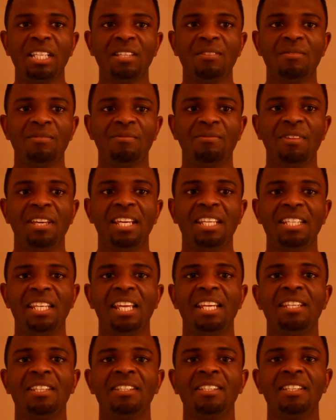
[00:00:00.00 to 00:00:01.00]
fitted
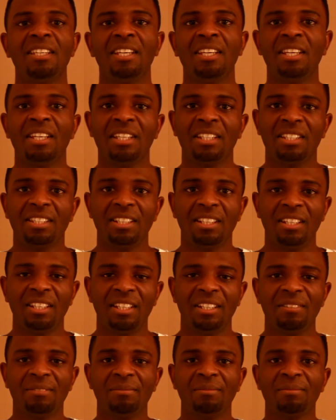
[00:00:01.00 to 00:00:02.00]
in
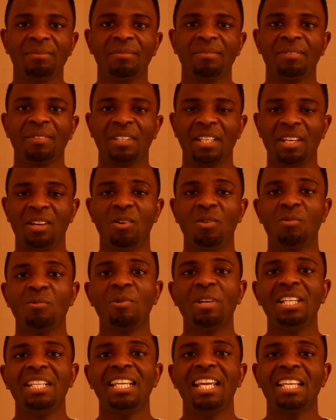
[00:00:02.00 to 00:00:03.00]
or
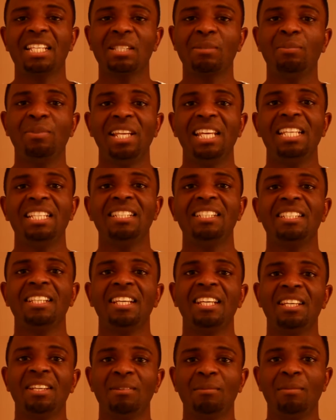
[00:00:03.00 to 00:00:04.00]
really explained
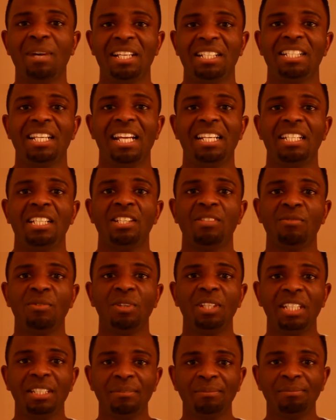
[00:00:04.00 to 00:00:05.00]
my challenge
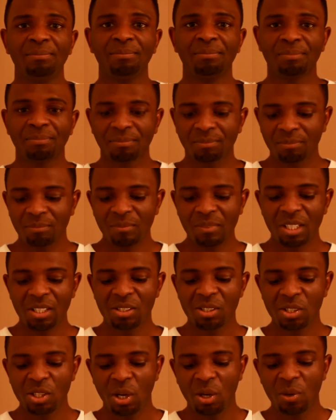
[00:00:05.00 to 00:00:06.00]
fully.
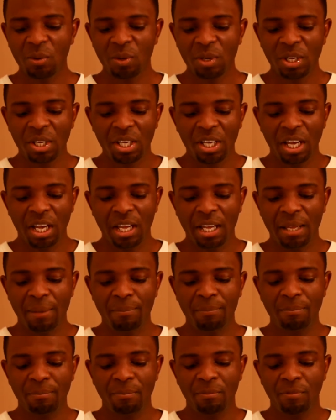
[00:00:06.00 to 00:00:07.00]
So,
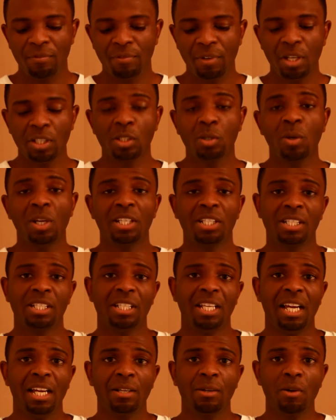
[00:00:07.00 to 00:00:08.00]
first question
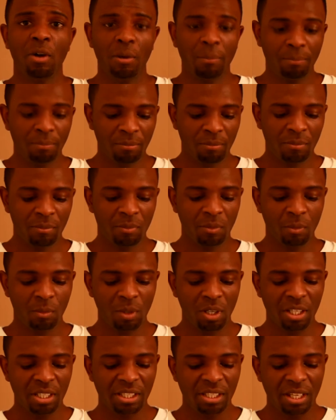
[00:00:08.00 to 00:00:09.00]
that I got
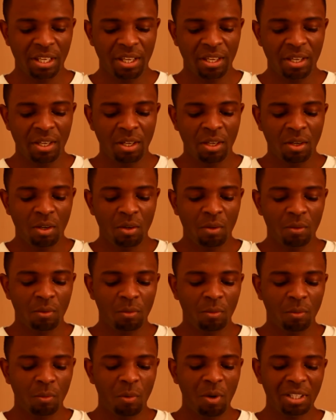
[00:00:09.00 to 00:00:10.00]
was,
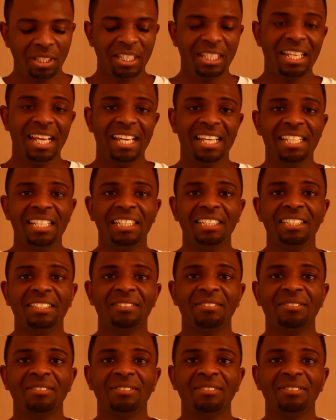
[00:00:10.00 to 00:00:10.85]
what did I eat?